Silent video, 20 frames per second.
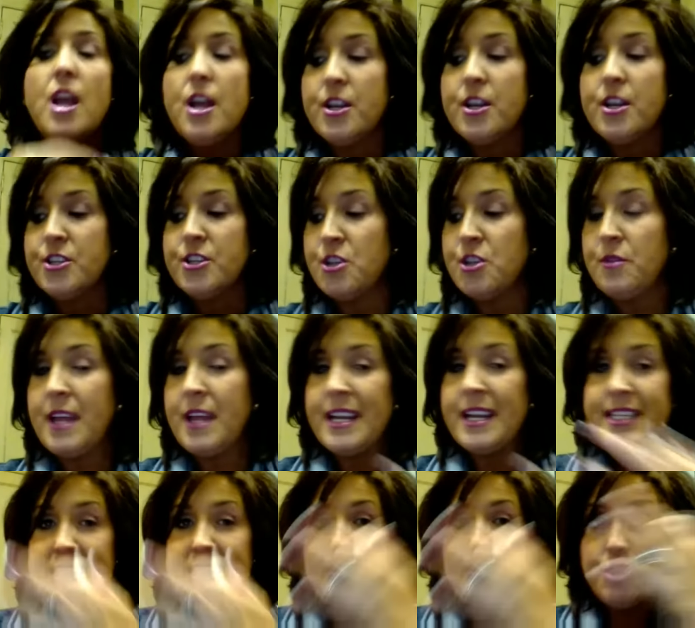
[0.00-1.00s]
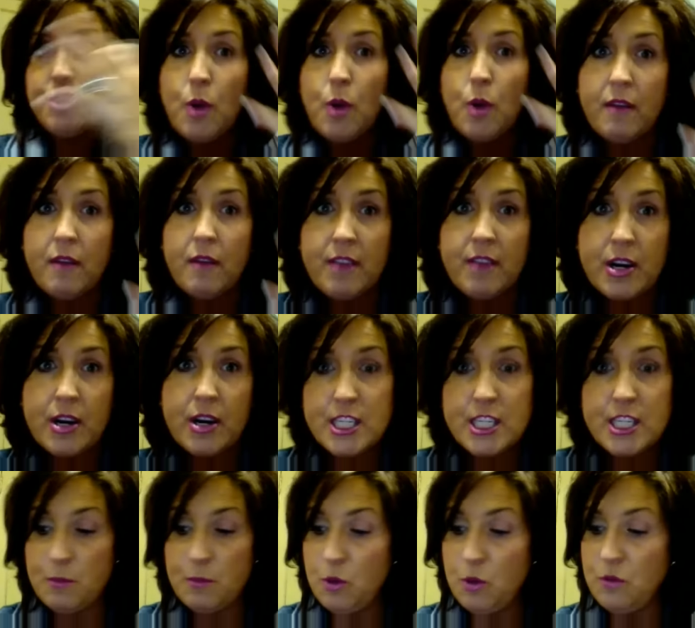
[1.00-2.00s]
so that it's giving you a very
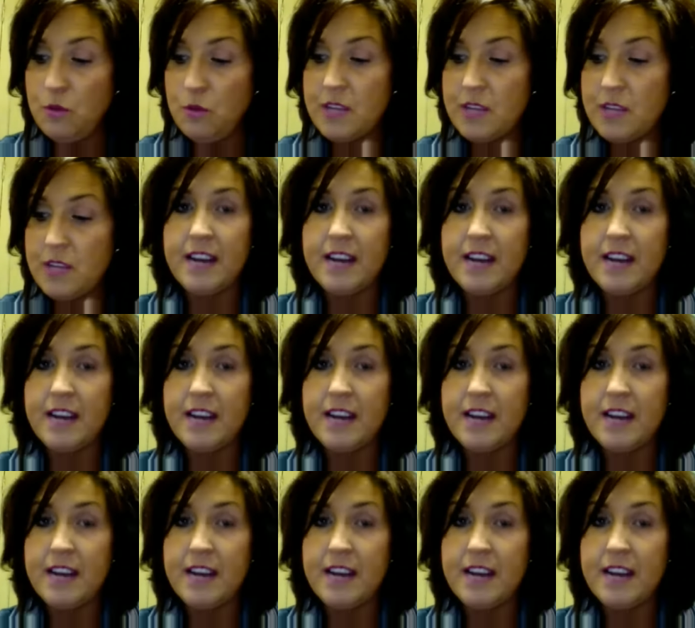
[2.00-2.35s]
smooth kind